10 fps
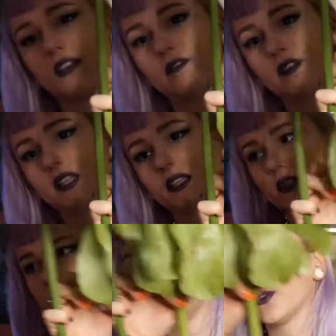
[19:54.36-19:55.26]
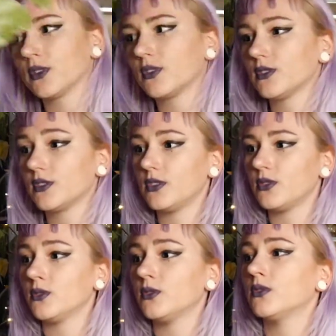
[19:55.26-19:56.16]
feel like it's going to
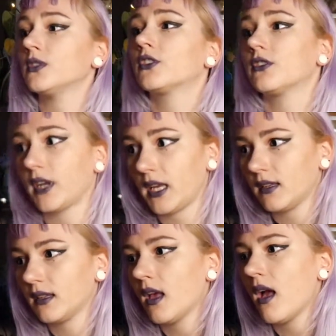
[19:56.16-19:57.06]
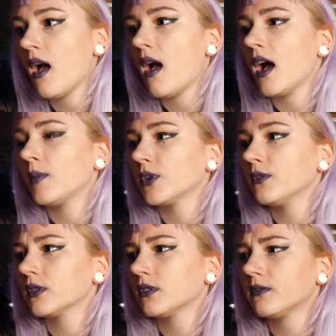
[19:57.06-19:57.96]
do great. I'm
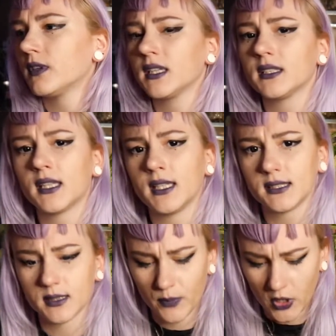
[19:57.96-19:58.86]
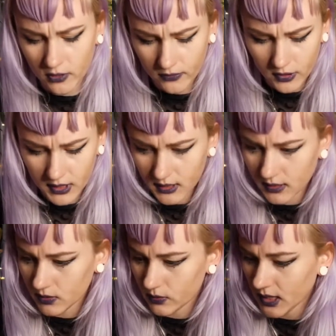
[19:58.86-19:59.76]
going to find a nice spot for it
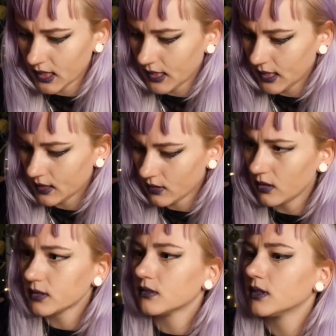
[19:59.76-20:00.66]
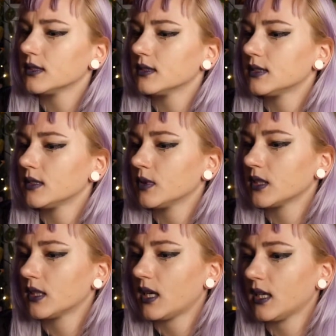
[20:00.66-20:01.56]
as well, and it also doesn't seem
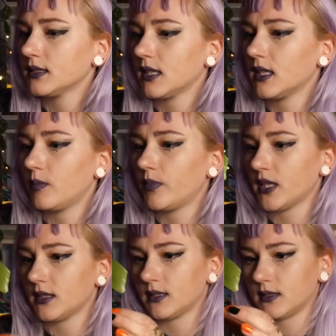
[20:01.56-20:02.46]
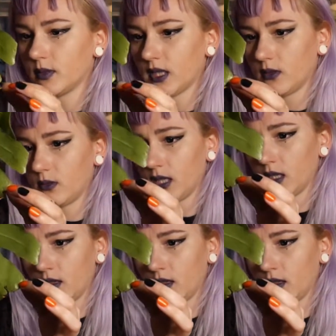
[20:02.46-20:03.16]
like it has any pests, by the way.